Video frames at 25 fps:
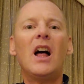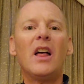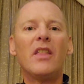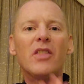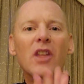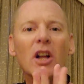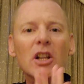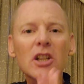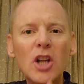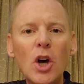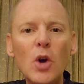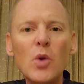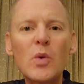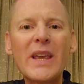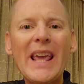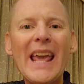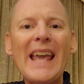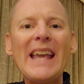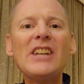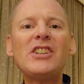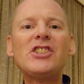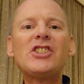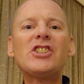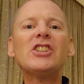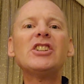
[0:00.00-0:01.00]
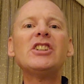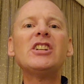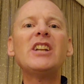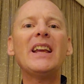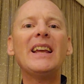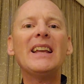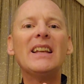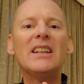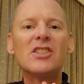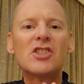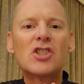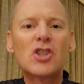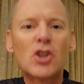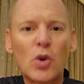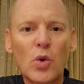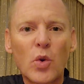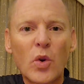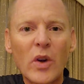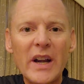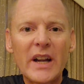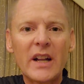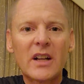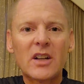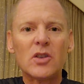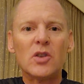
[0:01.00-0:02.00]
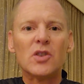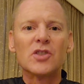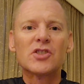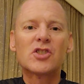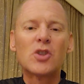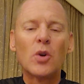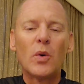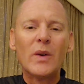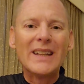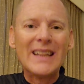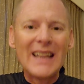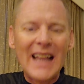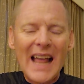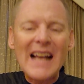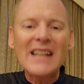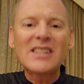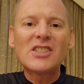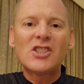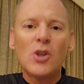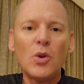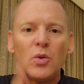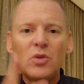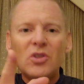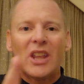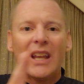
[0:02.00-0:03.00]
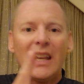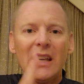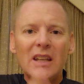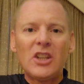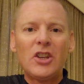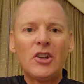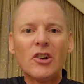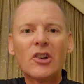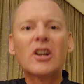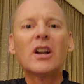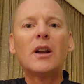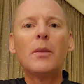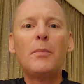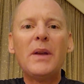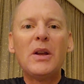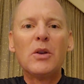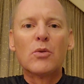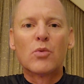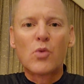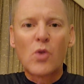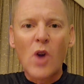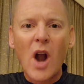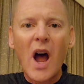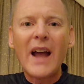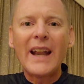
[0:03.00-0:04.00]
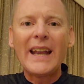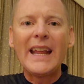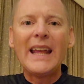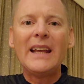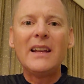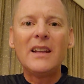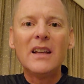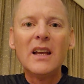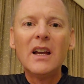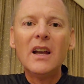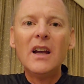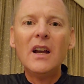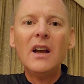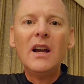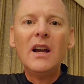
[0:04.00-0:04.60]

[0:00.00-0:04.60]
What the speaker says: The location is critical. So unless you think you're going to be running